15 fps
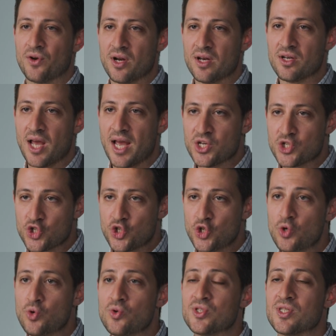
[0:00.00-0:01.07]
and
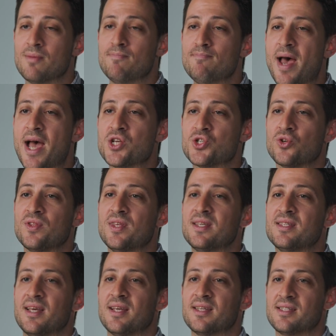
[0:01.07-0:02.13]
choose to measure these
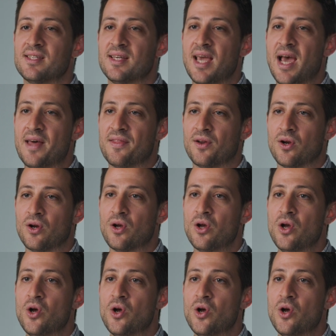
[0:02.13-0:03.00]
things together,